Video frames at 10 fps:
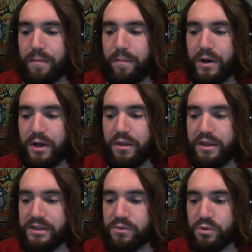But
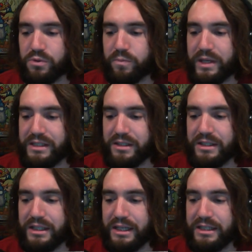this rule basically
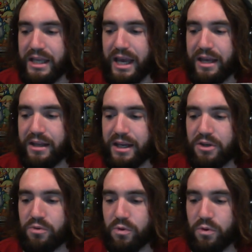takes that, and
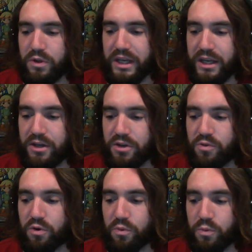you roll to hit, you
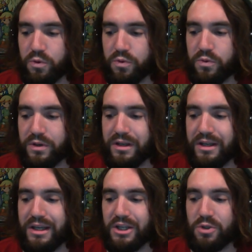roll to wound,
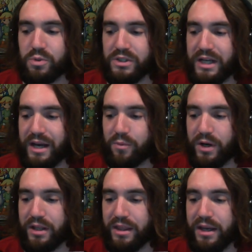you stop
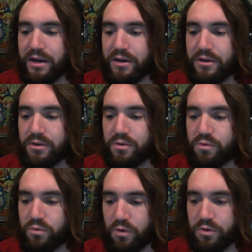right there,
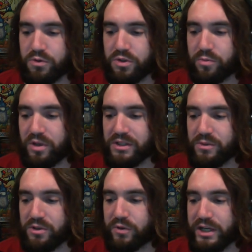roll your 2+
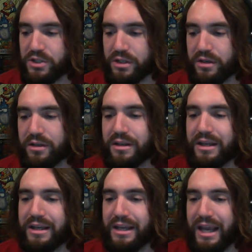with a Gretchen,
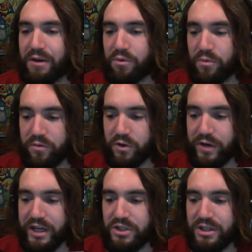and remove a
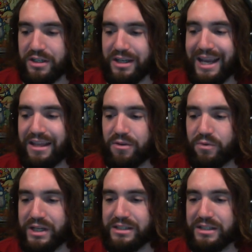Gretchen, and the
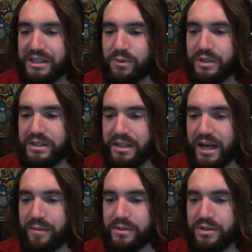rest of the sequence
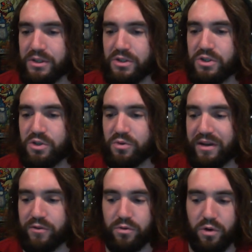stops. So you
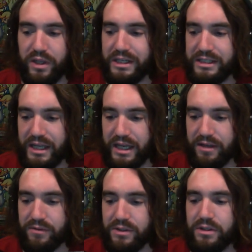never roll any
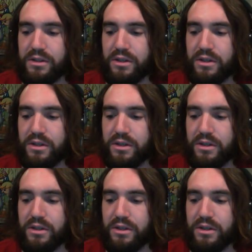saves,